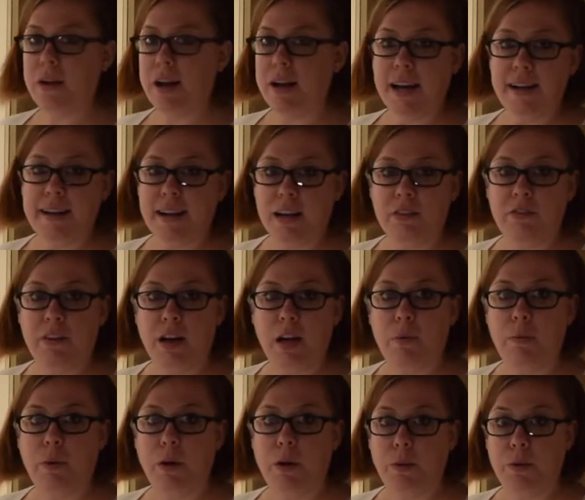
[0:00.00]

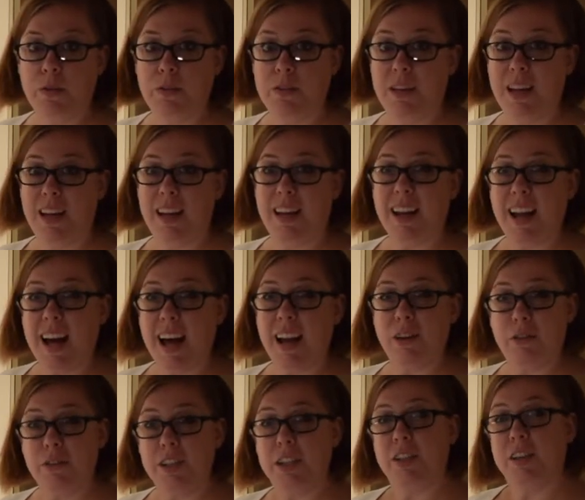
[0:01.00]
unidentified bones and not
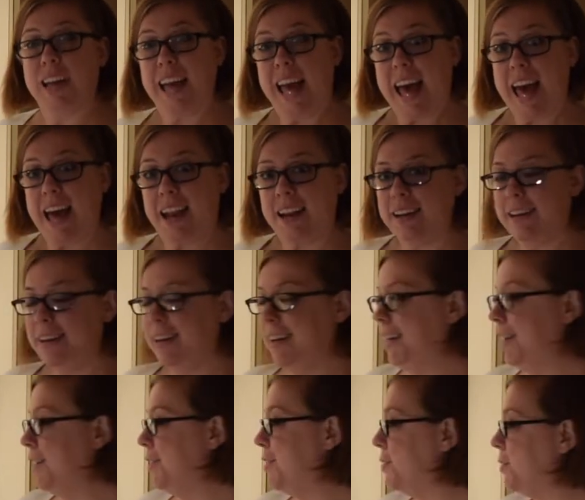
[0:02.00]
a real cat.
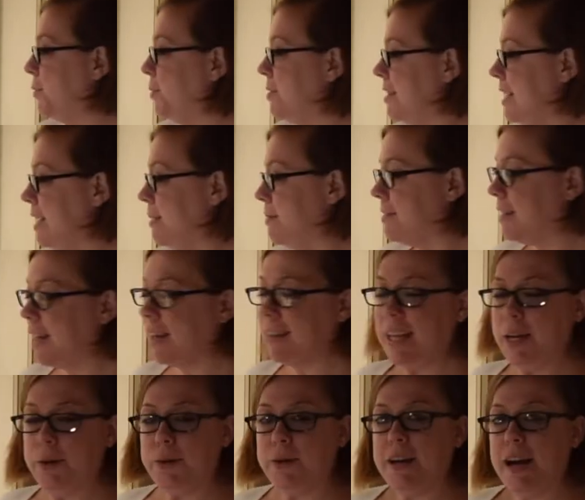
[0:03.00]
So it seems like
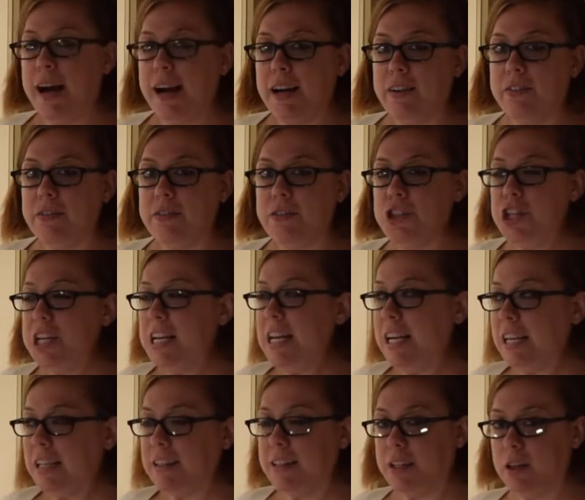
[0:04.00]
they were kind of
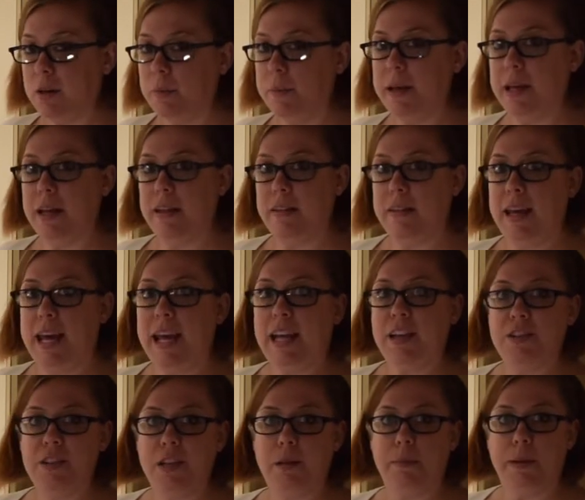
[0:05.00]
cheating a little bit, the
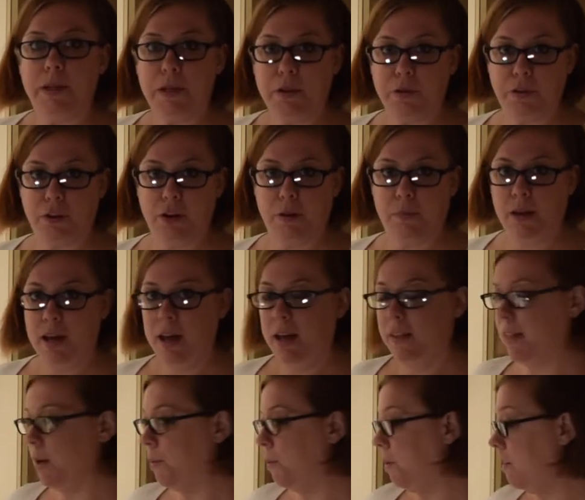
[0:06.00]
ancient pilgrim
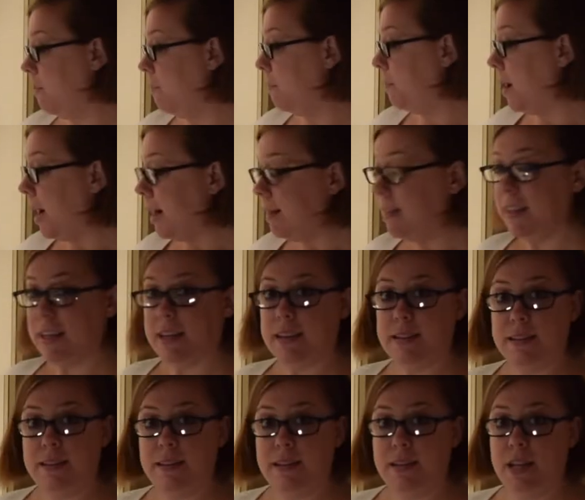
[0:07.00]
that would have bought
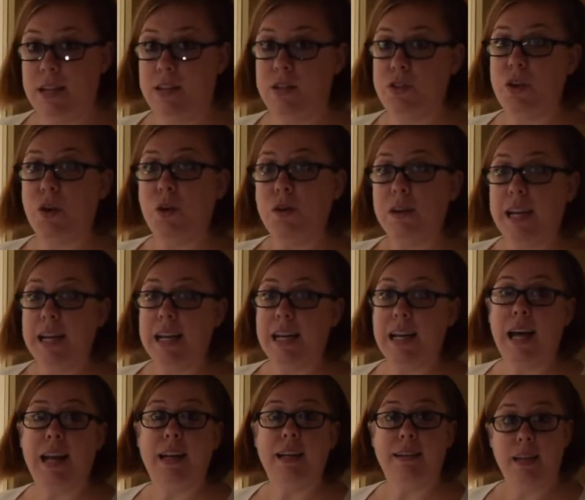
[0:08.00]
this to then donate it
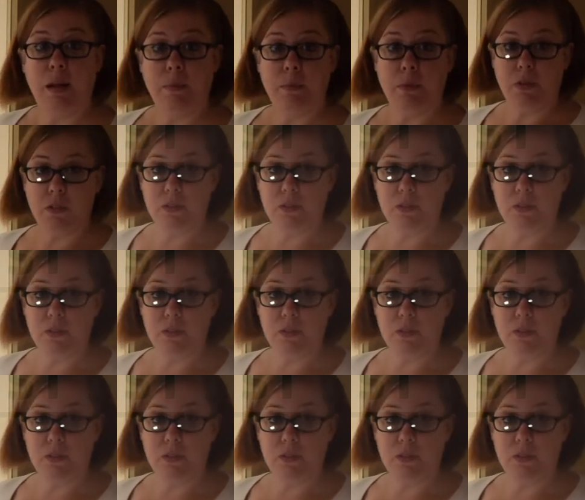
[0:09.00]
at a temple